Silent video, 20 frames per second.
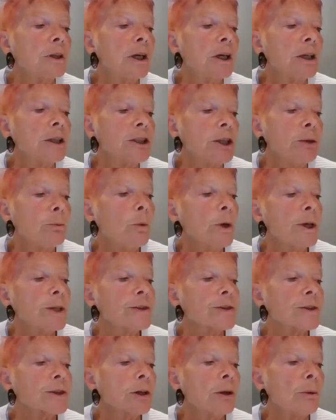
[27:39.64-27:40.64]
She
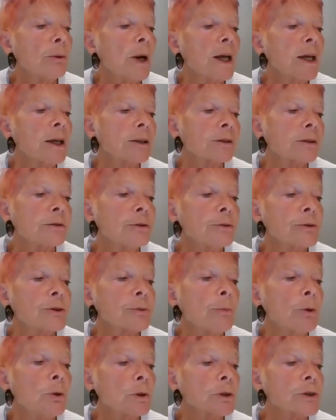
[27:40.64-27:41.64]
whizzed her way through
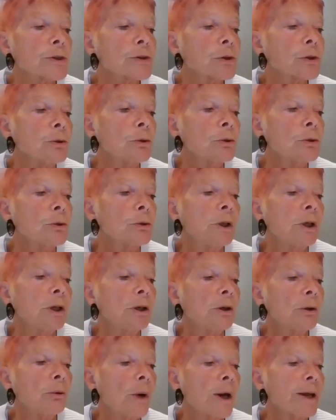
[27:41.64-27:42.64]
small school,
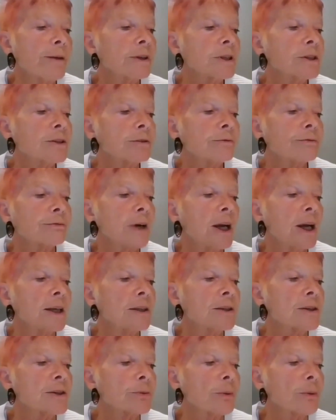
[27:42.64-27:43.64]
waving to
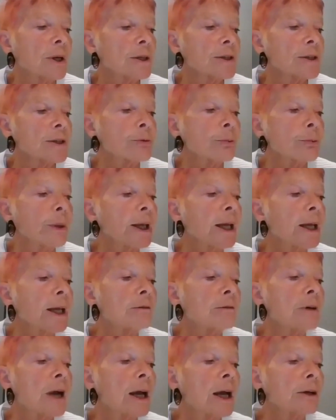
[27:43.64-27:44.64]
friends while swinging
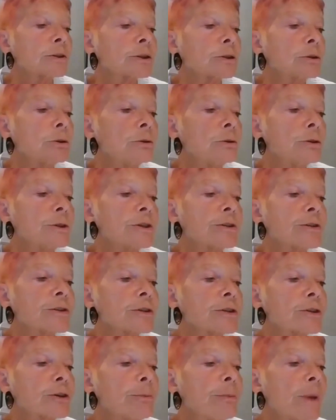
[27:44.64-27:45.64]
around corners
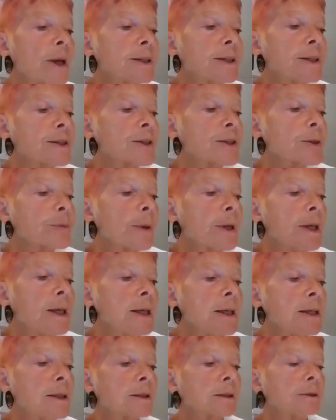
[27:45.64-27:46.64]
at tremendous
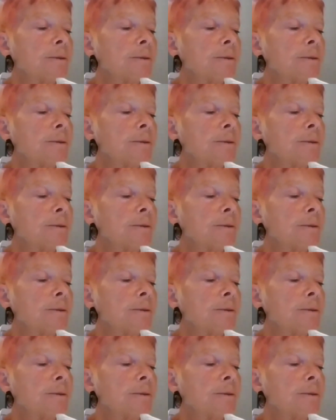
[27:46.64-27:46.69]
speed.